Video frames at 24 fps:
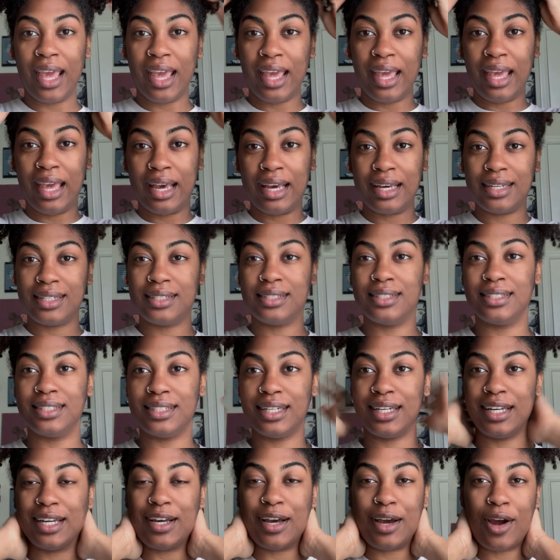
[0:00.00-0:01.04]
and
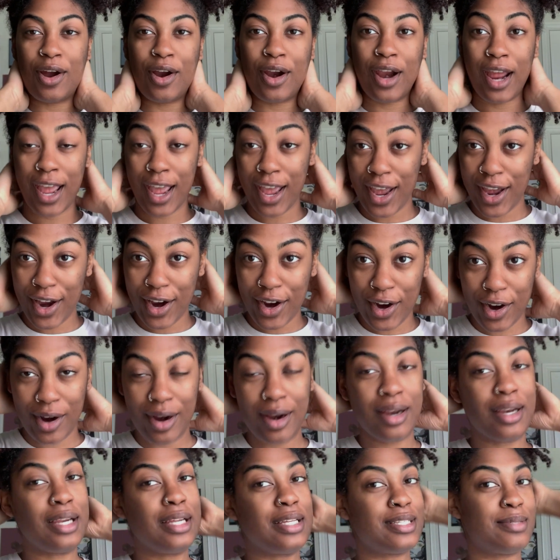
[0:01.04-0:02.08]
our
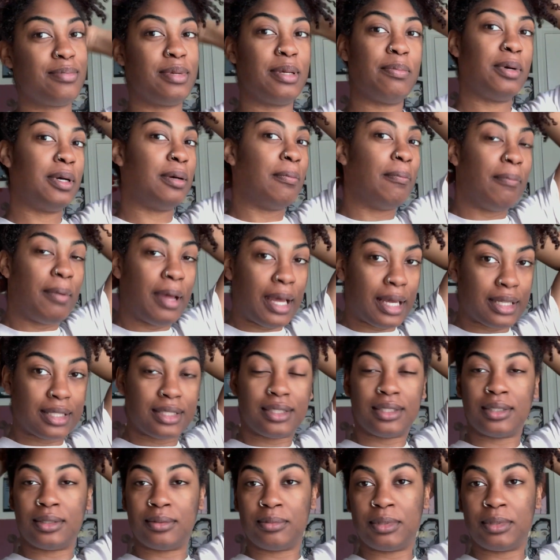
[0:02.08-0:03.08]
hair needs to be put back some